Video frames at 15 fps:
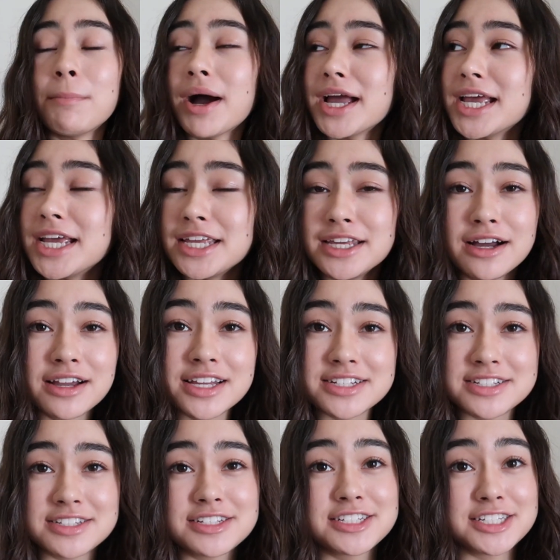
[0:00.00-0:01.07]
My
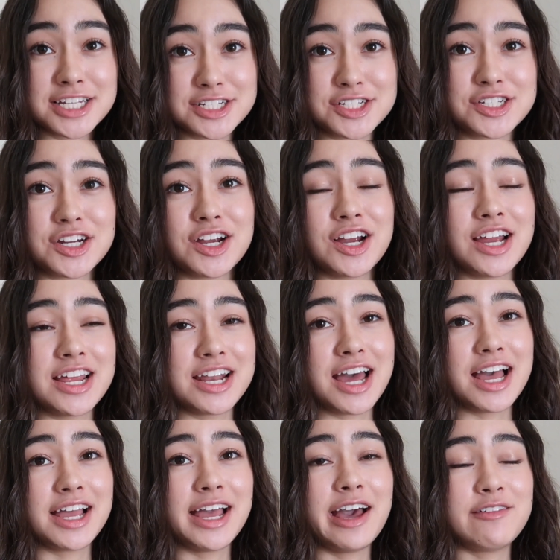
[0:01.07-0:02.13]
youngest sister and
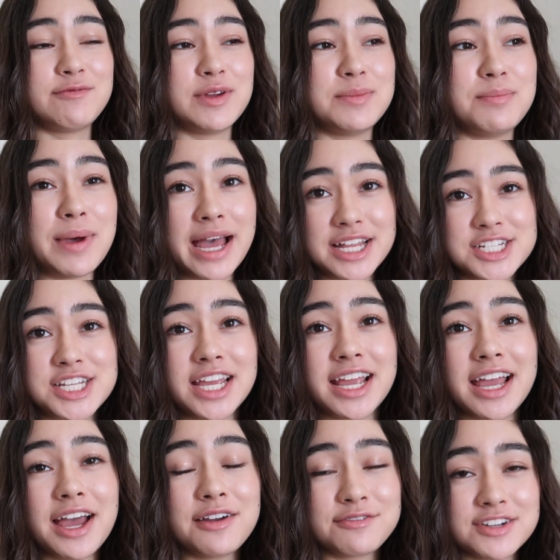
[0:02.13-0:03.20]
I have been
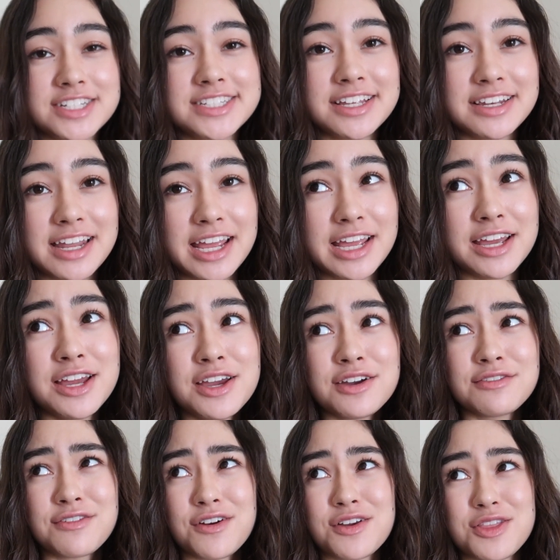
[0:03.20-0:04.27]
matching every Sunday
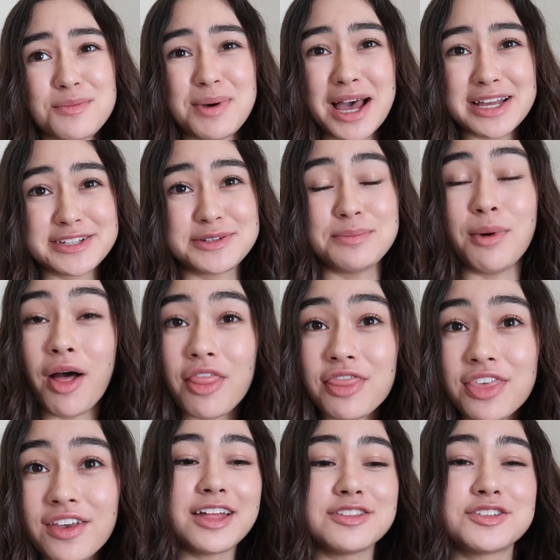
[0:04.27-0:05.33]
for the past
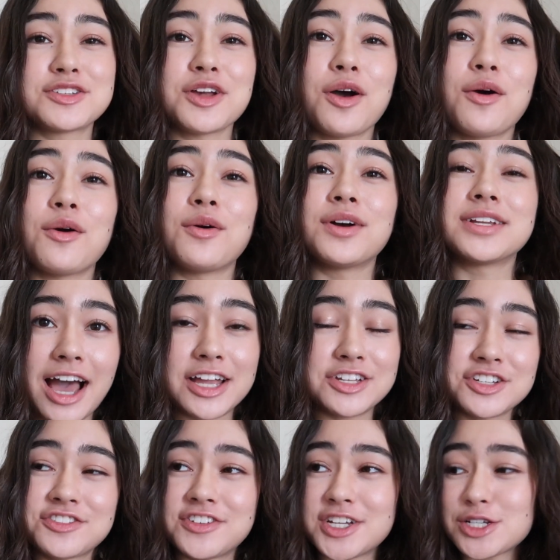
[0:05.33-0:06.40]
month, and so I
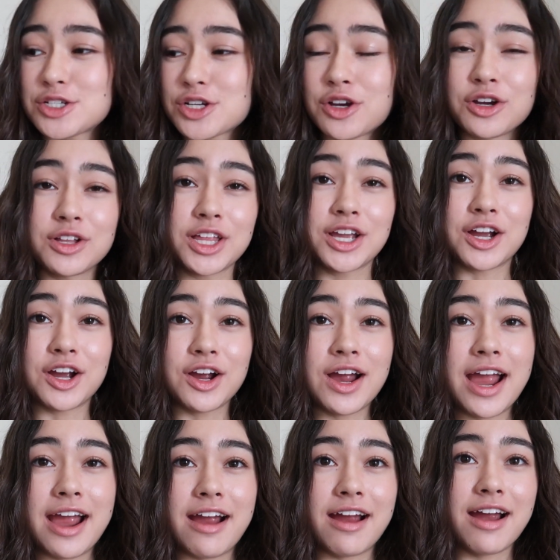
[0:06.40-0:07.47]
just finished curling her
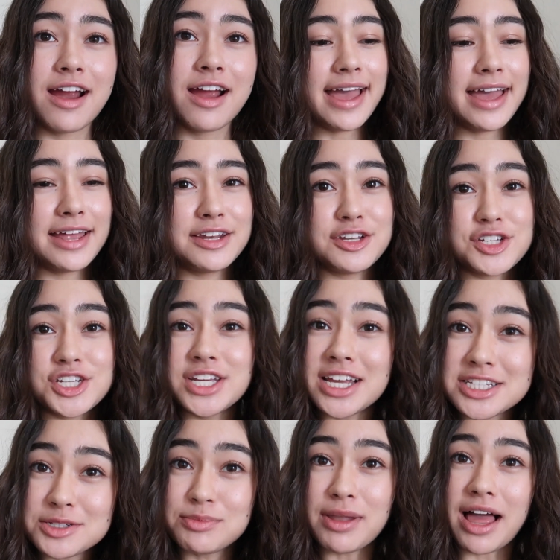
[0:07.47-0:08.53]
hair, and she
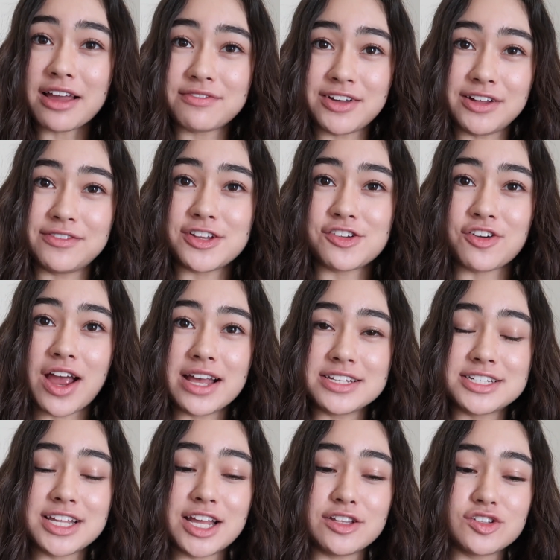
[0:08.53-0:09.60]
has a black velvet dress,
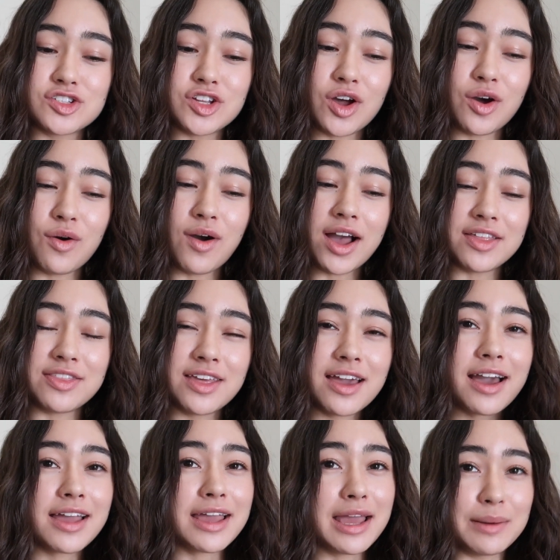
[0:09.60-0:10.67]
and so I
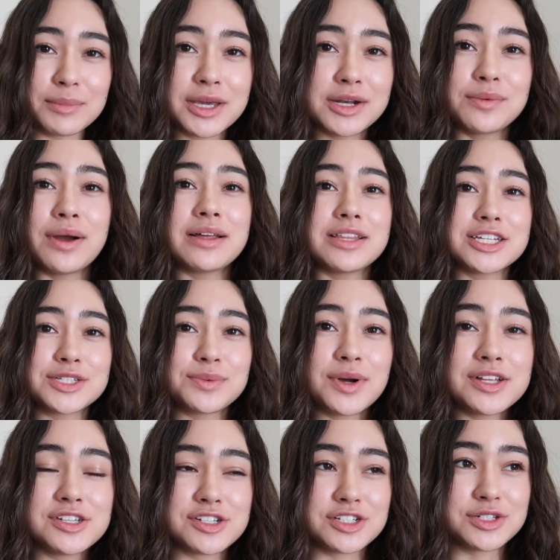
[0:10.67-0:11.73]
think I am gonna wear this
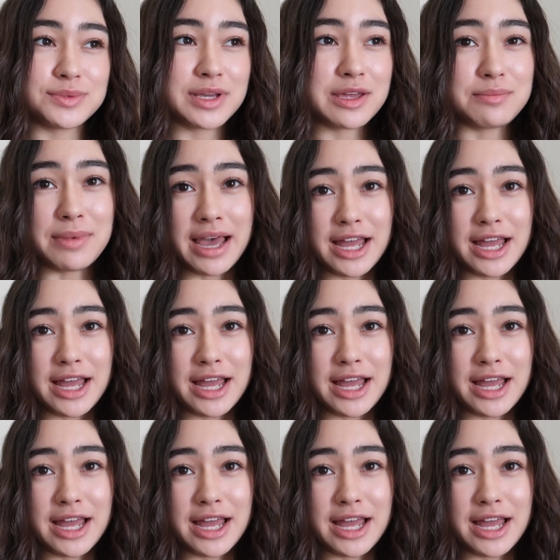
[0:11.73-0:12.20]
one just so we can